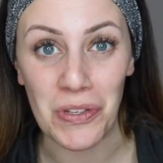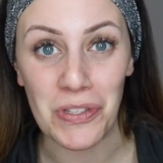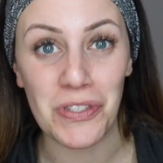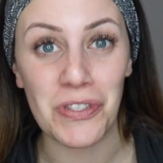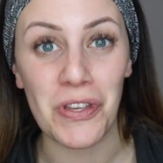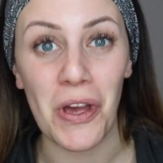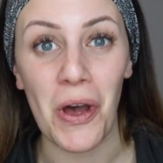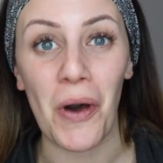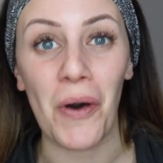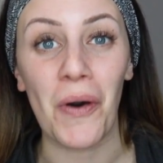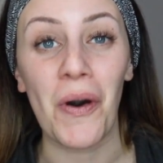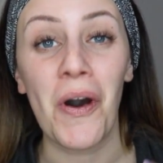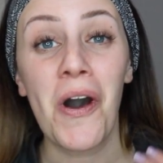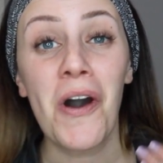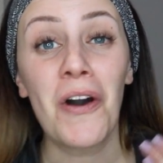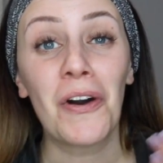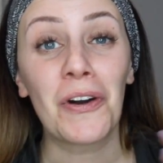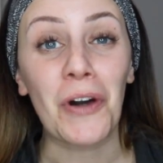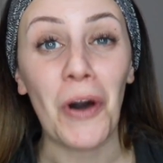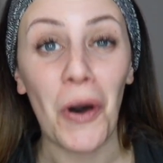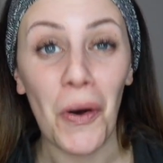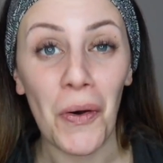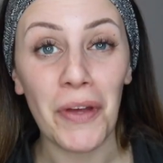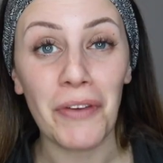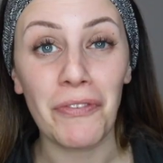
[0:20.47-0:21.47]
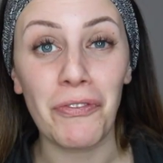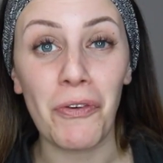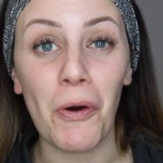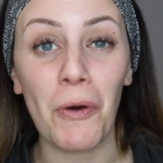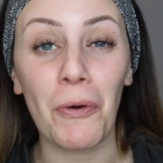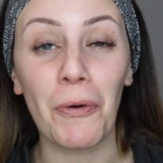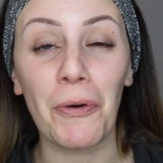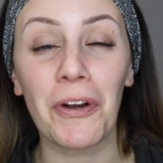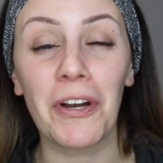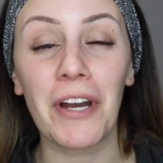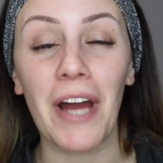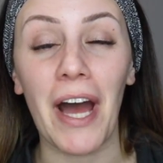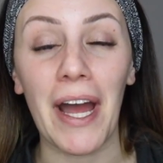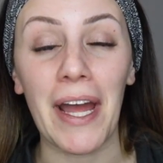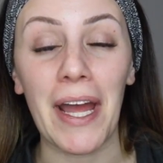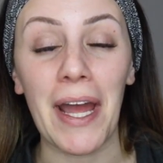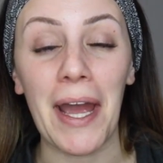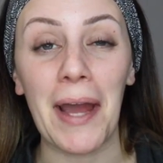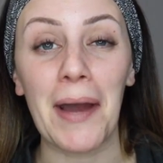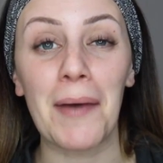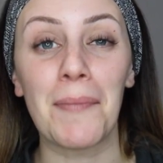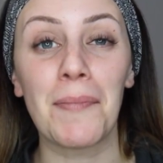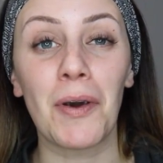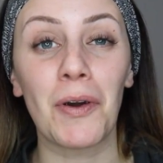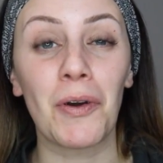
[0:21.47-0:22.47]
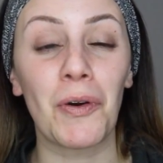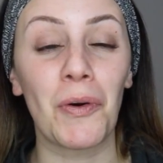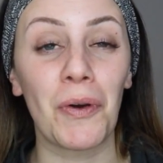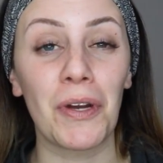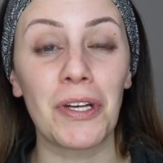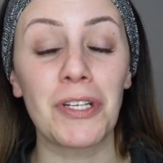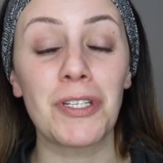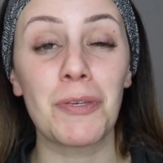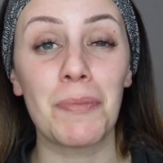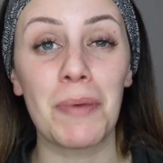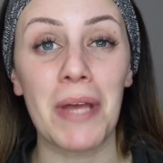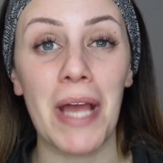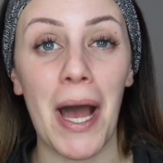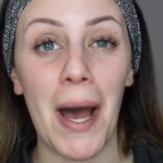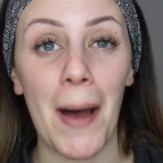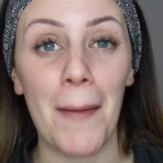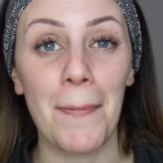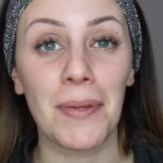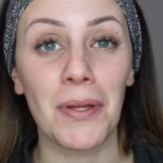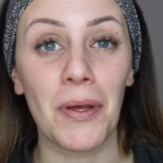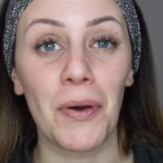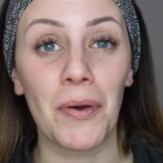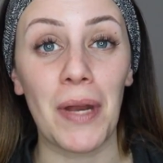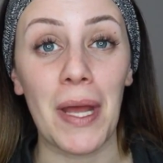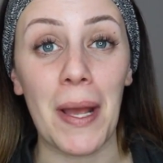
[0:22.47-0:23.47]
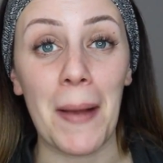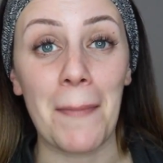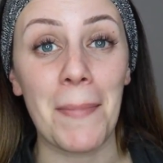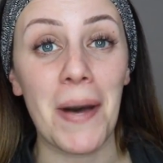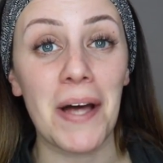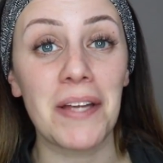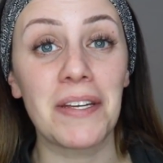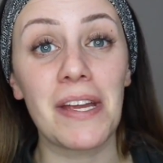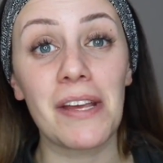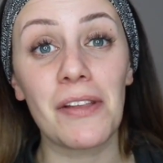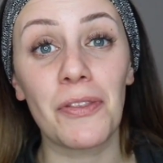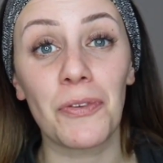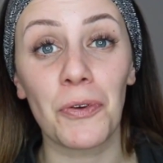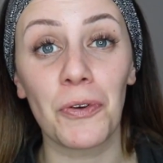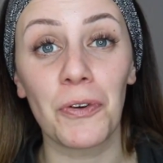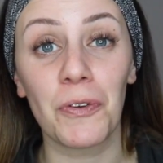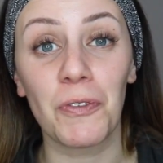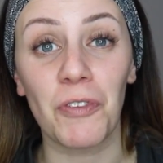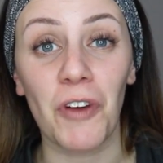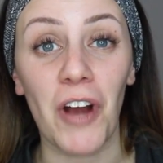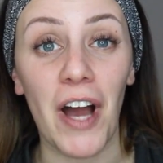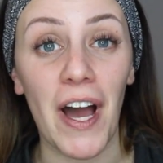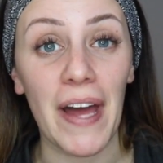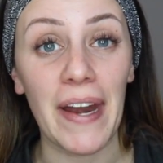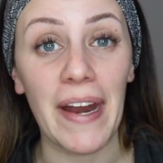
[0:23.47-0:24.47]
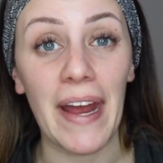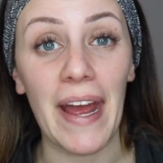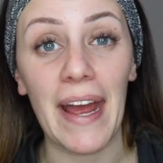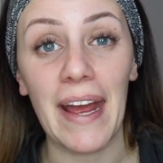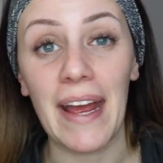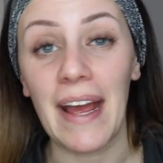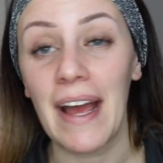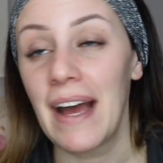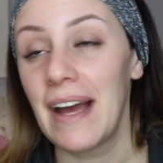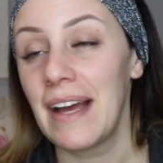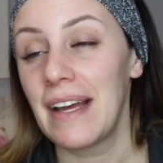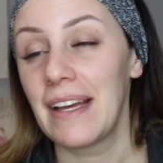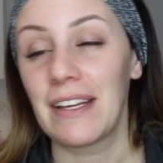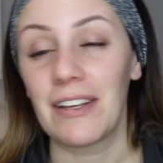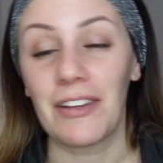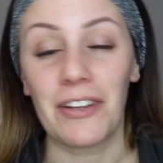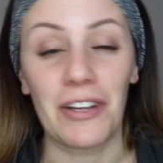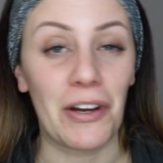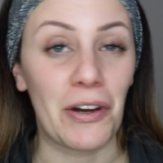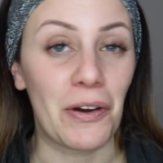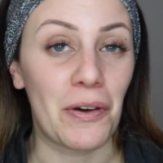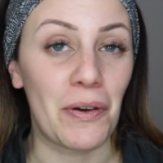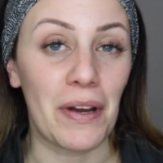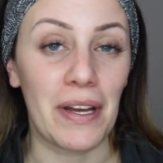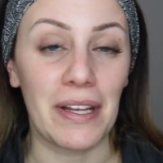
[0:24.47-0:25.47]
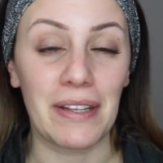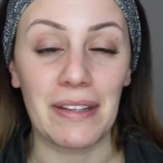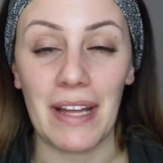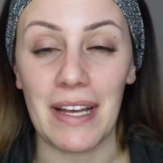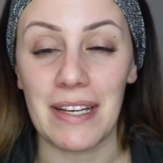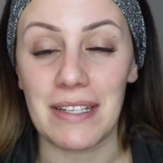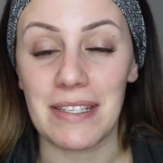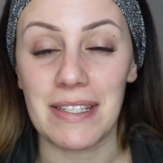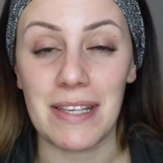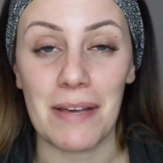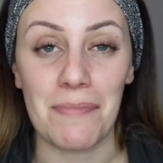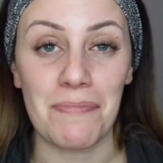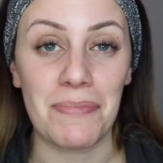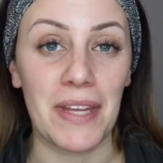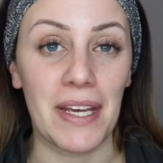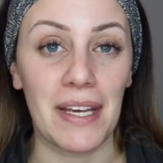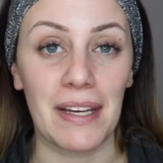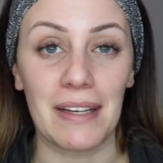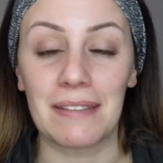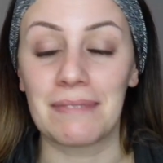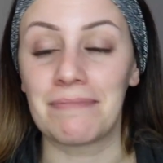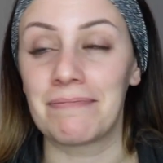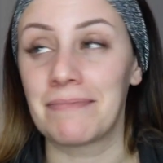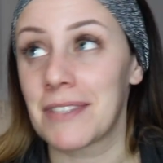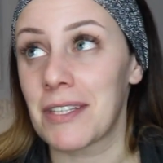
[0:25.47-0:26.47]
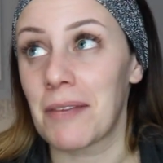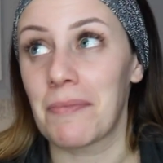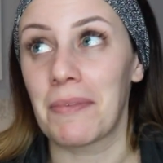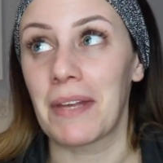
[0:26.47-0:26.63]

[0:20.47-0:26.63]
So going forward, I am going to be uploading Monday through Friday, you know, unless something